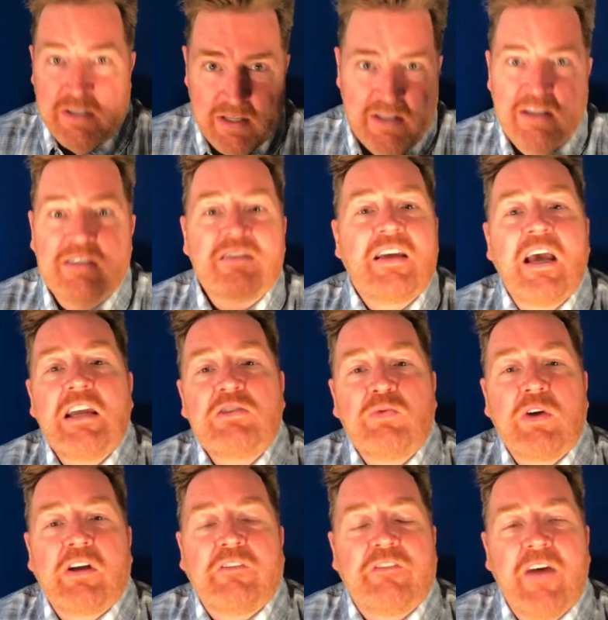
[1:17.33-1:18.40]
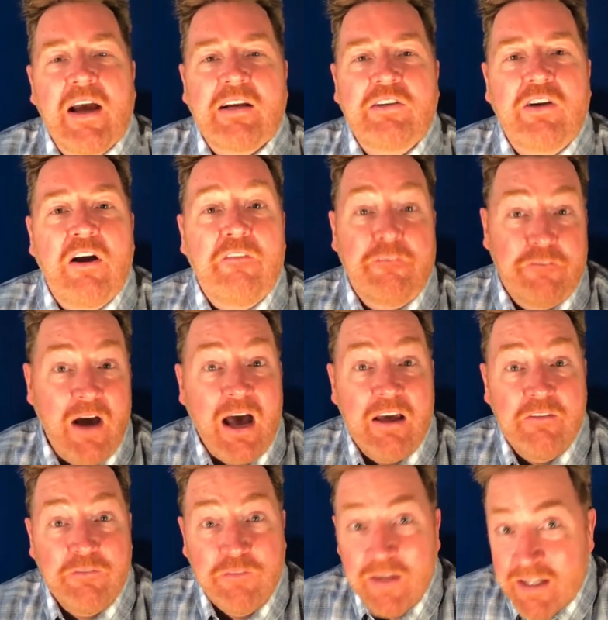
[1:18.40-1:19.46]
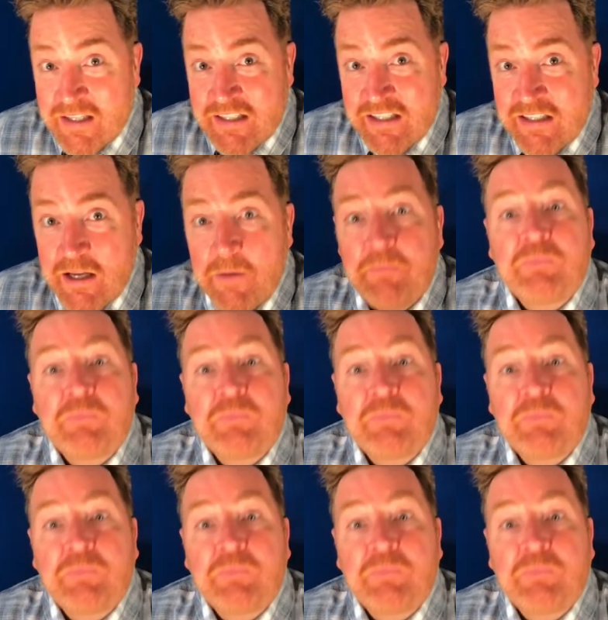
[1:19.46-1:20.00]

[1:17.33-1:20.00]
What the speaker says: In this case, we could factor out 5/5